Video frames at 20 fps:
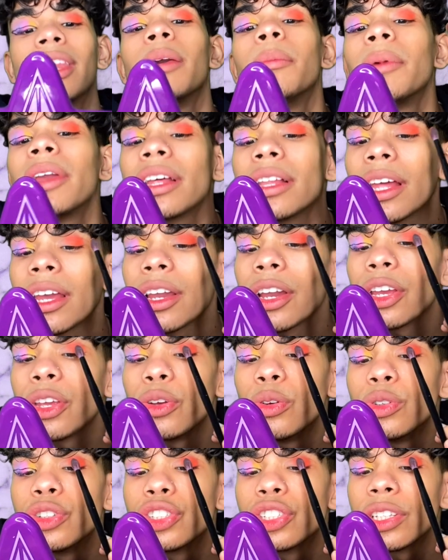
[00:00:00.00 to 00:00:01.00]
they make like a
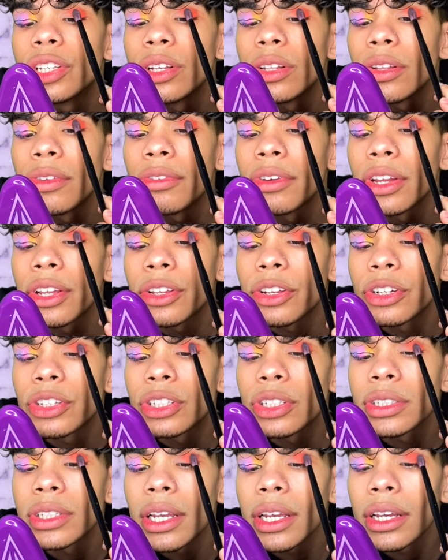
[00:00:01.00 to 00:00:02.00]
huge deal of it and you're
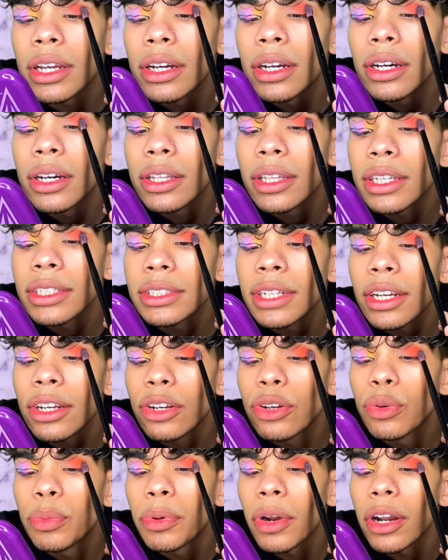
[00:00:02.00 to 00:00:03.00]
just like, that's not a
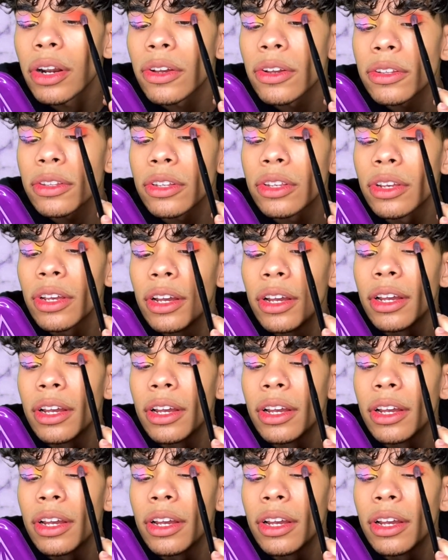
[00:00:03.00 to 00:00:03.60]
new product.